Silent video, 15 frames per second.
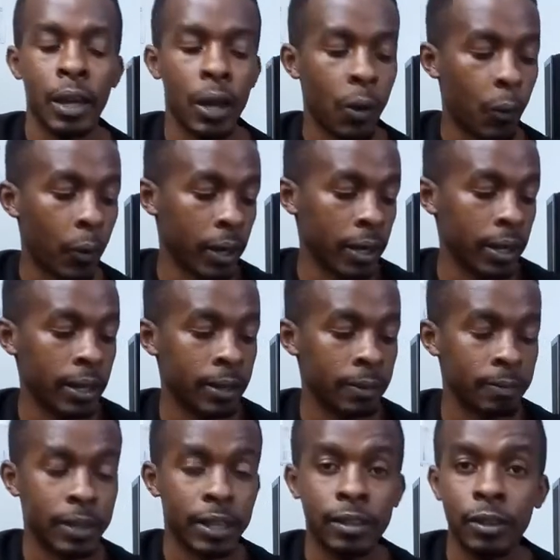Well,
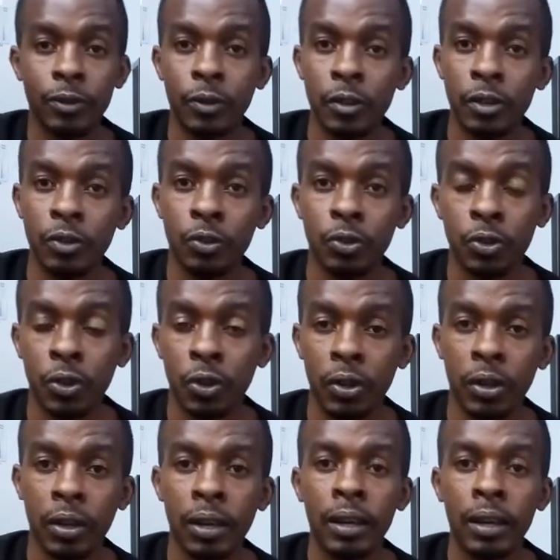that's it for this tutorial.